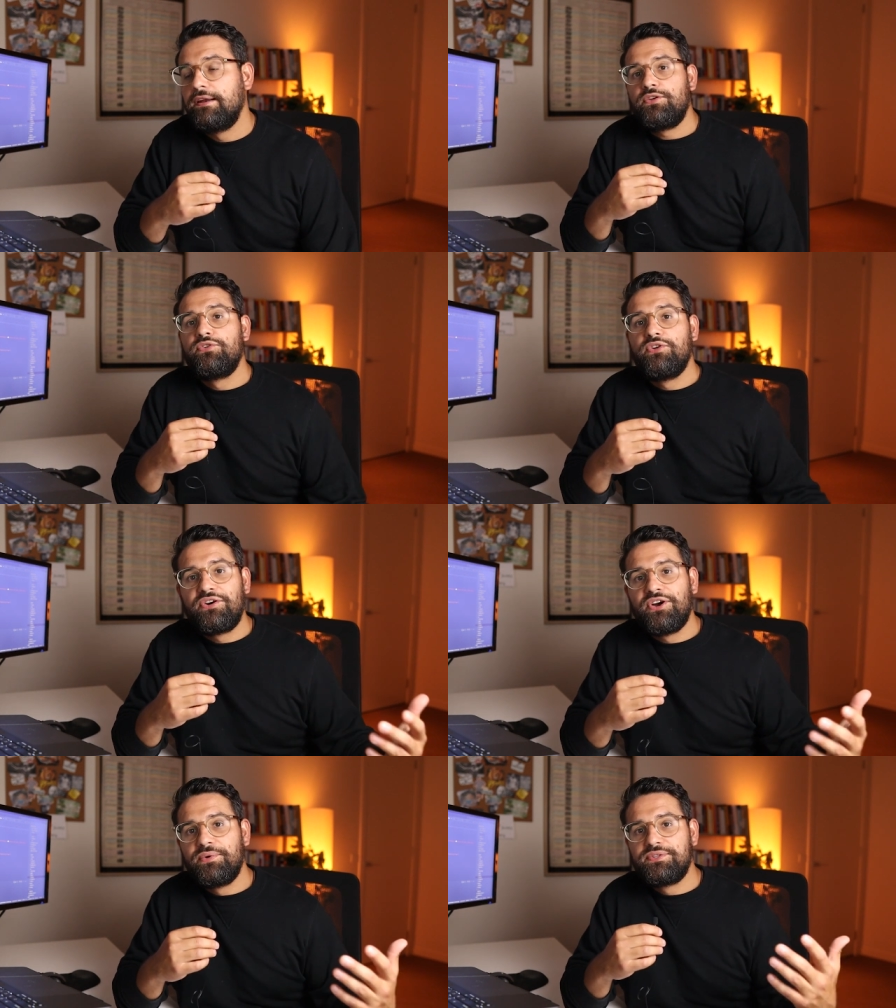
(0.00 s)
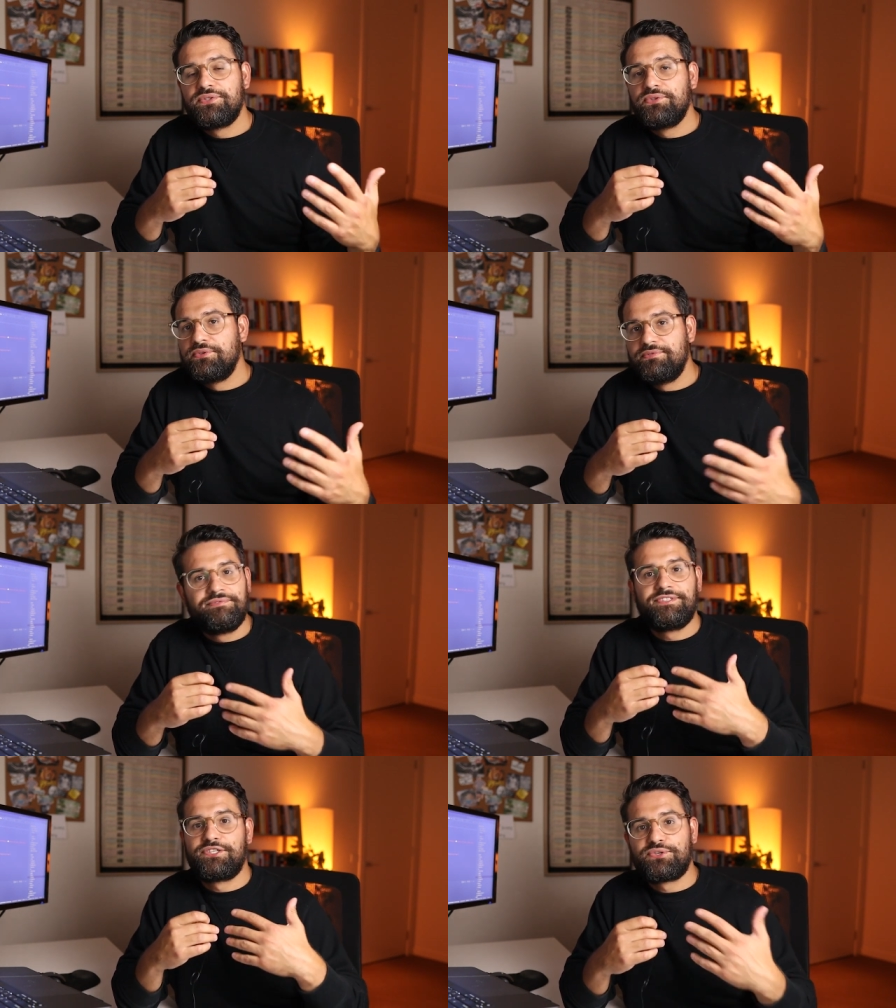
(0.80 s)
that you're not going to
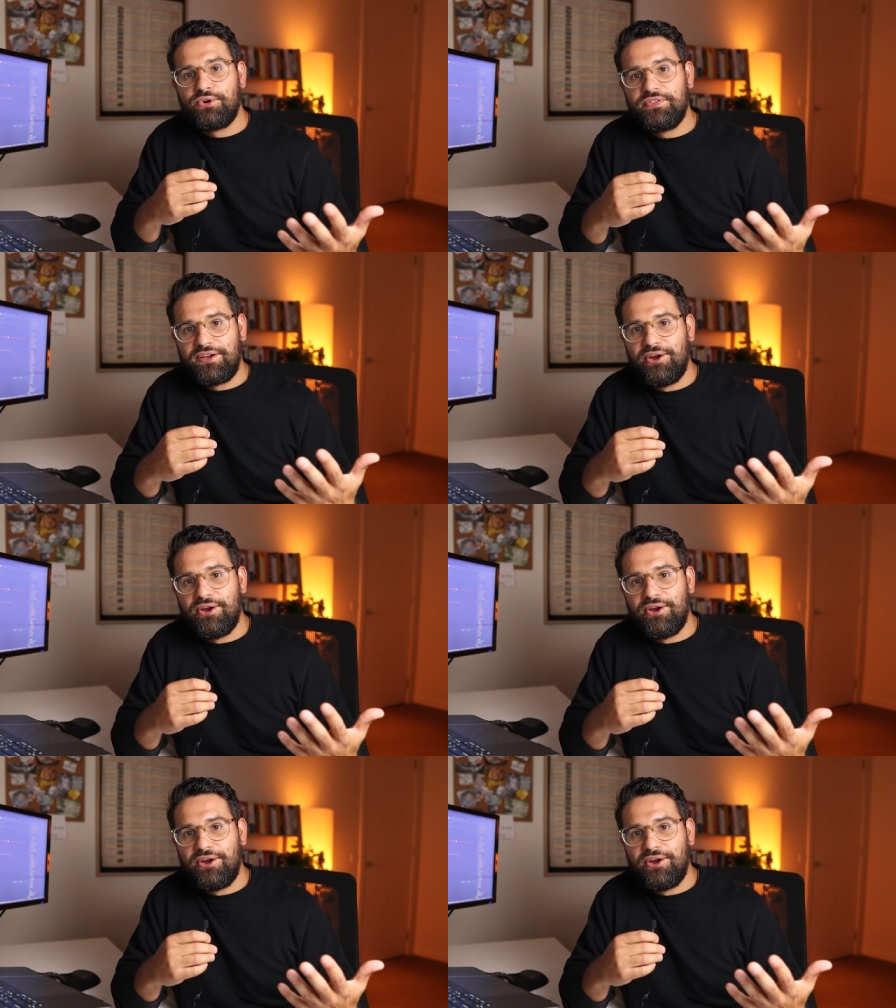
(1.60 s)
destroy the